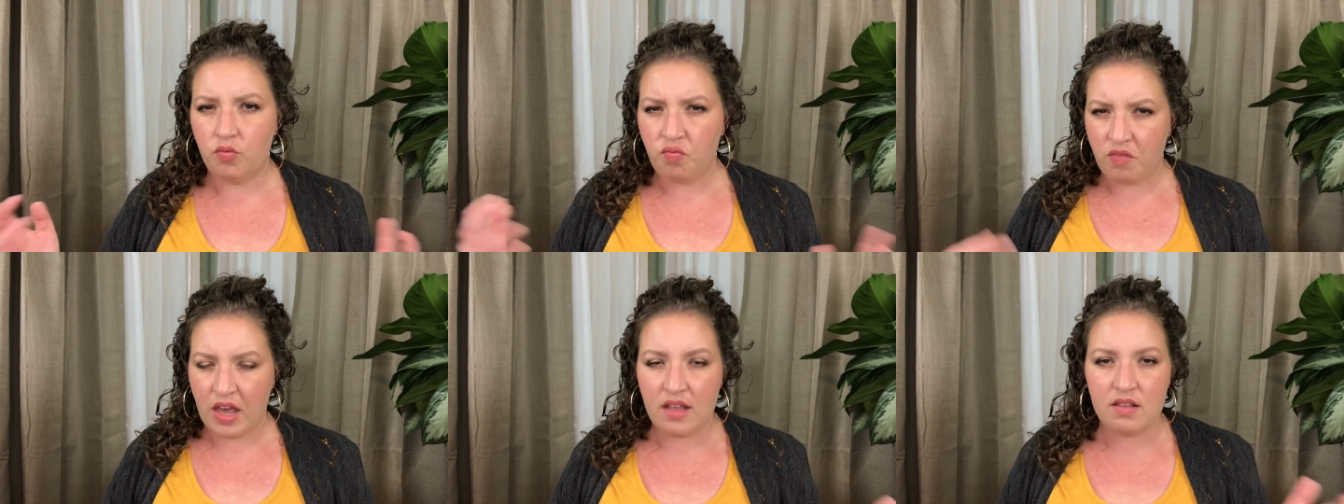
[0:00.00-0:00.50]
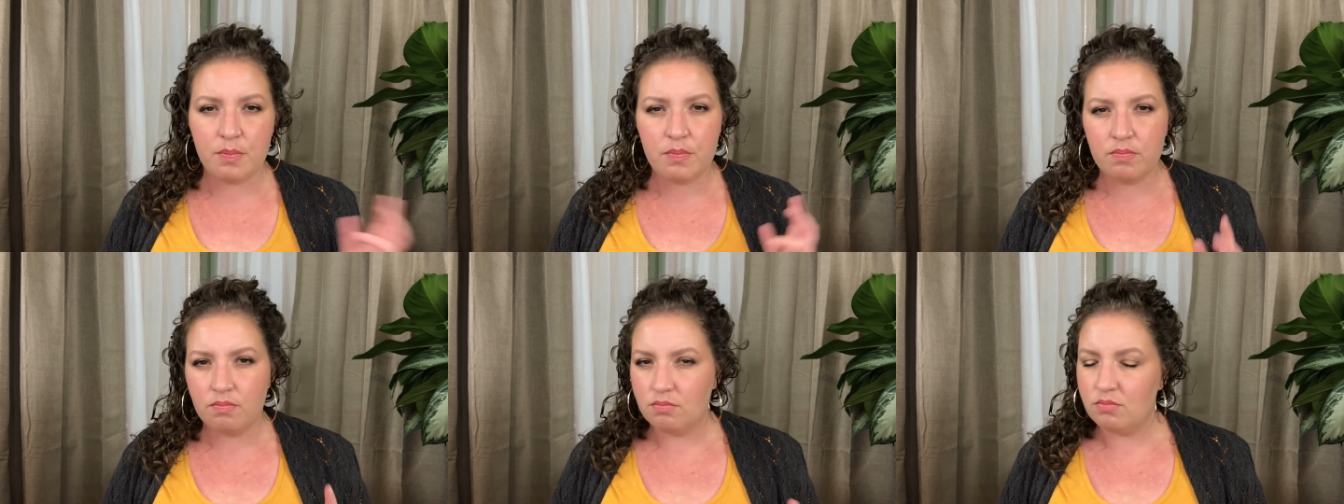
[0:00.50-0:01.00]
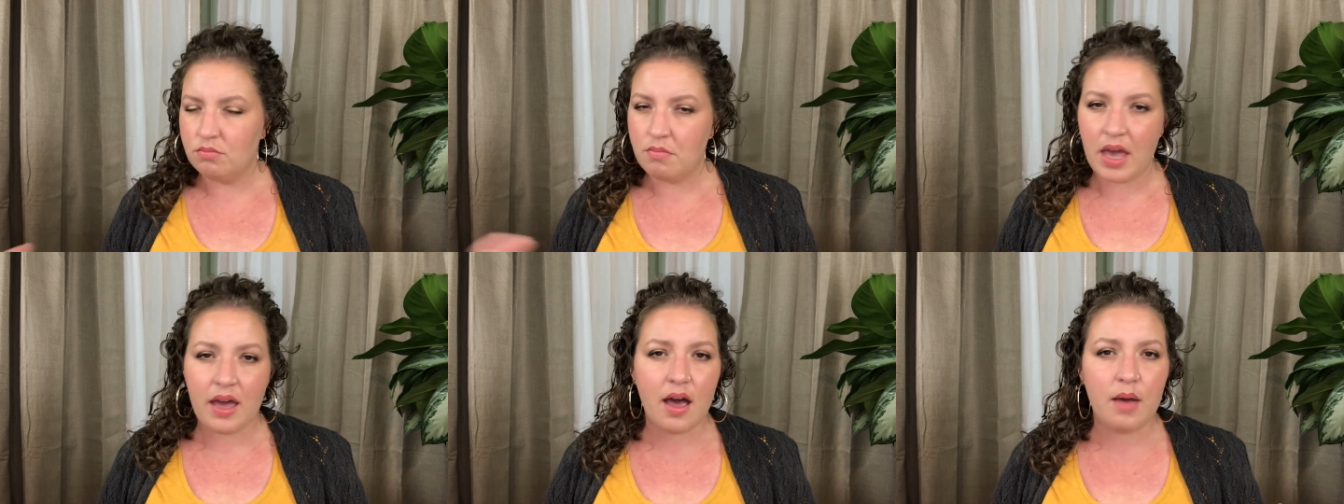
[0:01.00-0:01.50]
face
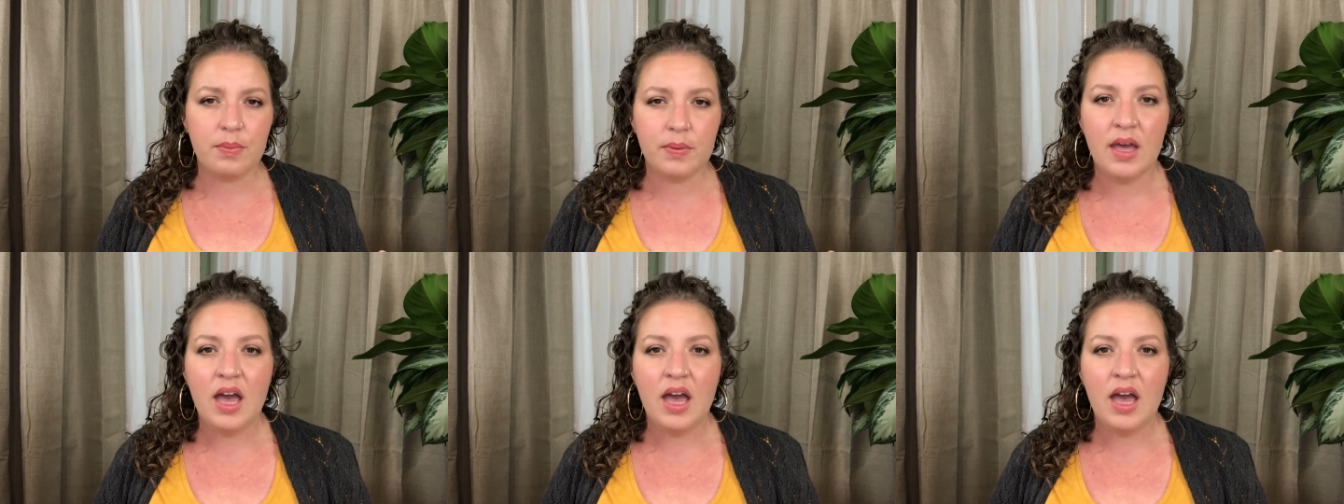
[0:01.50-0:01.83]
makeup,